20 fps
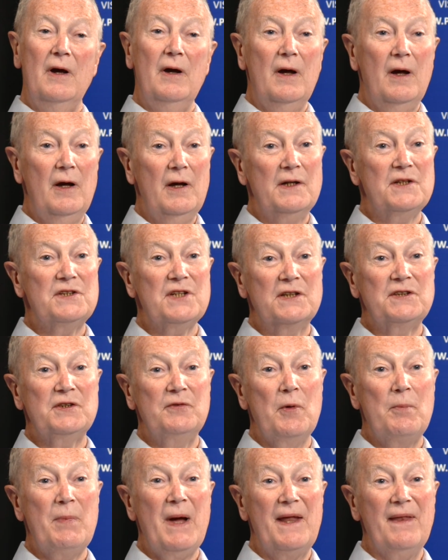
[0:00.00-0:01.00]
at a touch of
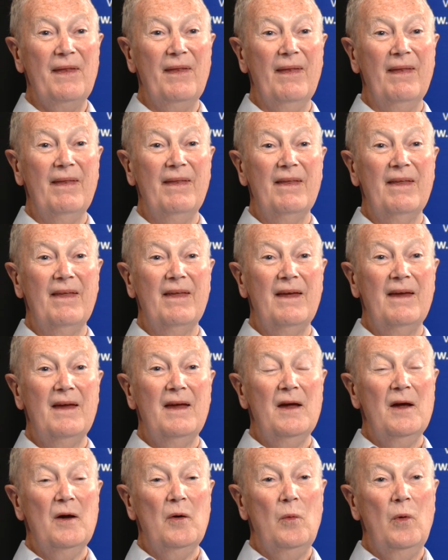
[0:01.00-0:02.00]
a button.
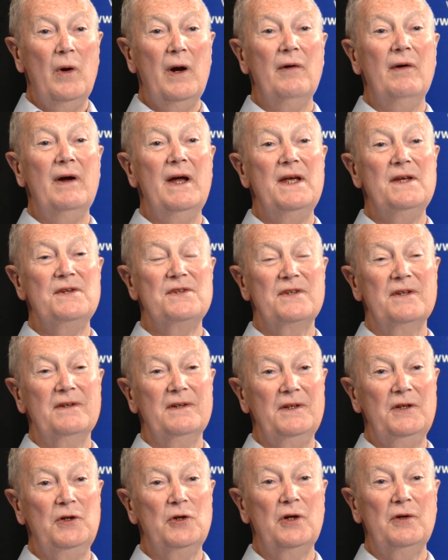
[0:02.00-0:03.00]
Whereas
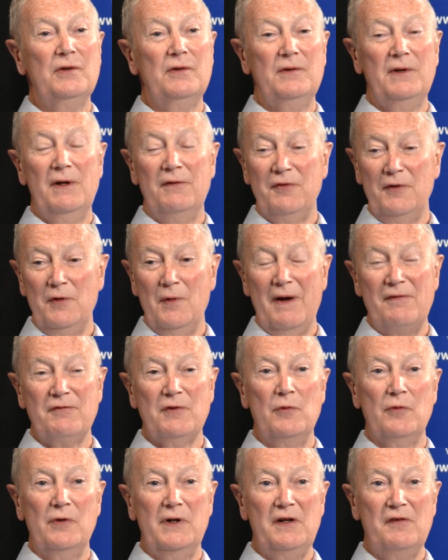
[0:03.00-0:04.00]
if you have
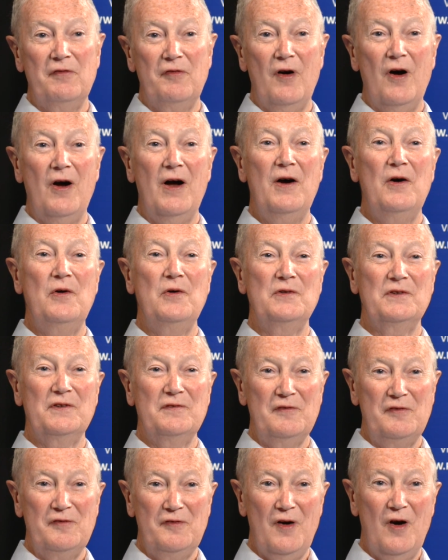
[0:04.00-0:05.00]
to read files
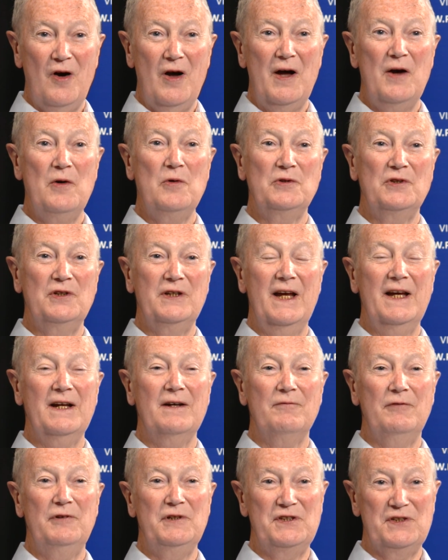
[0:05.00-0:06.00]
and files and get
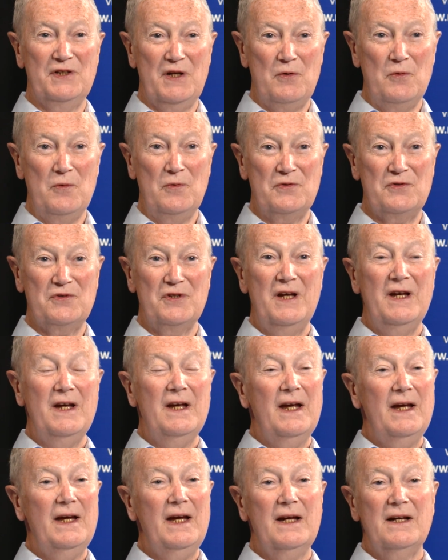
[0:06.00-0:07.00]
results,
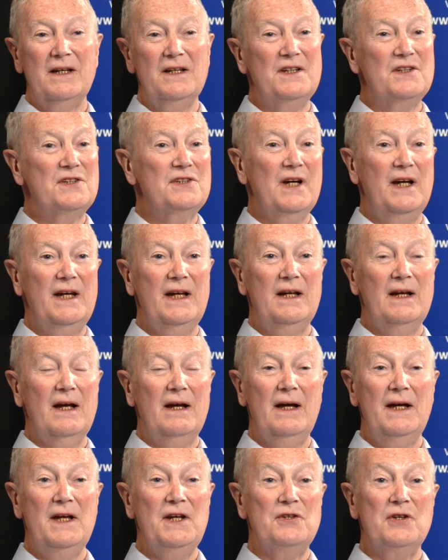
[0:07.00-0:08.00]
it can take
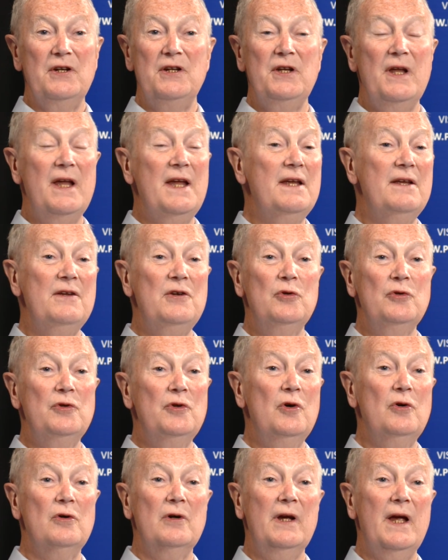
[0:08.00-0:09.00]
ages, and then you're
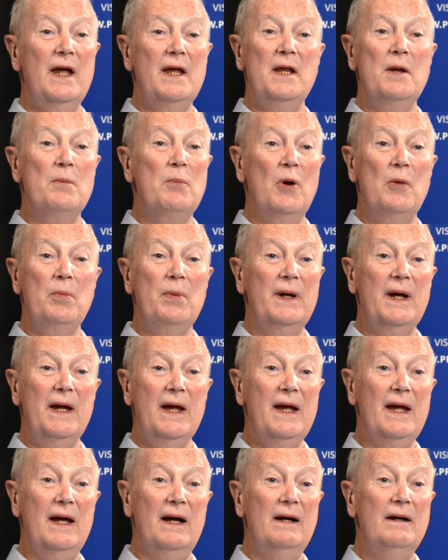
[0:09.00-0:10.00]
not getting the proper
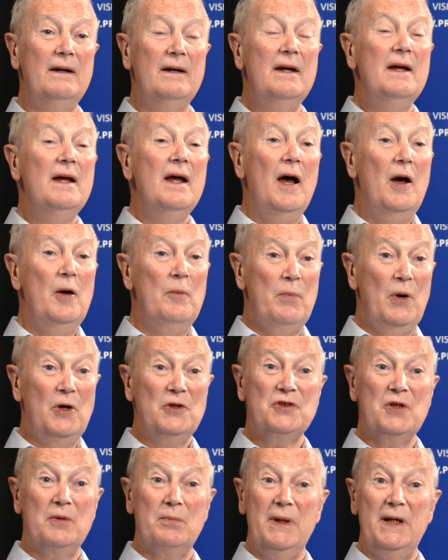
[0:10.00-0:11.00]
care and
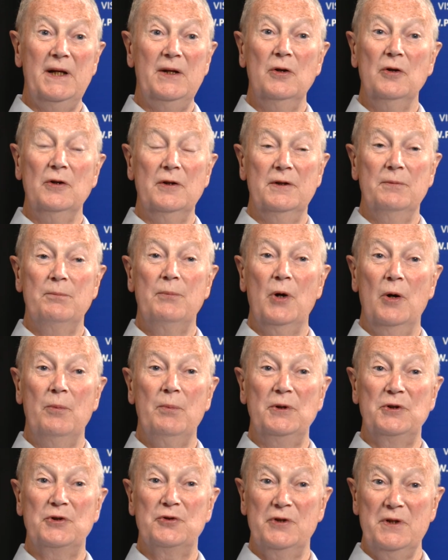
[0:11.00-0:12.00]
possibly not the
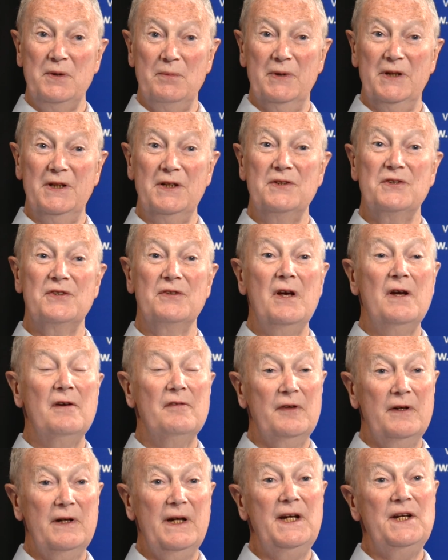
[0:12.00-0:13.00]
proper treatments
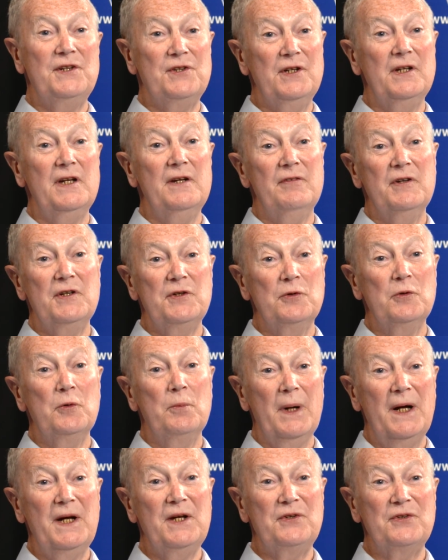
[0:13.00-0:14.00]
for each individual
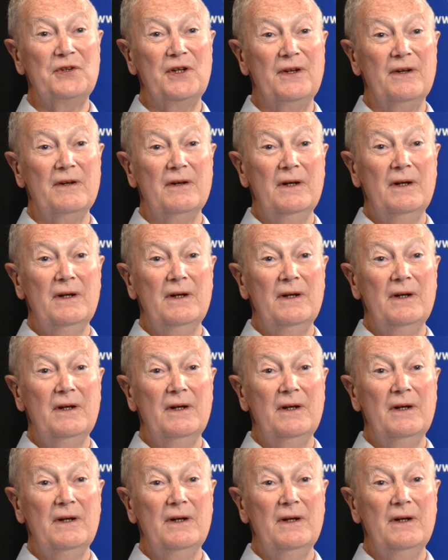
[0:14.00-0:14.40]
patient.